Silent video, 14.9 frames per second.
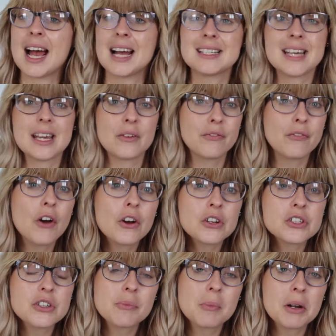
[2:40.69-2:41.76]
I take
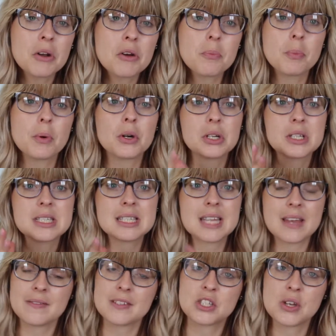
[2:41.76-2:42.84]
photos of my notebooks,
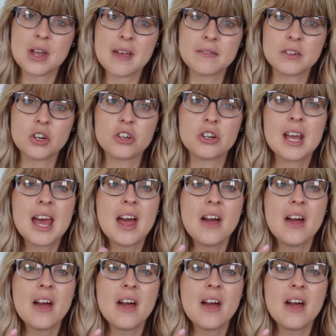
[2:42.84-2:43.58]
save it to Evernote.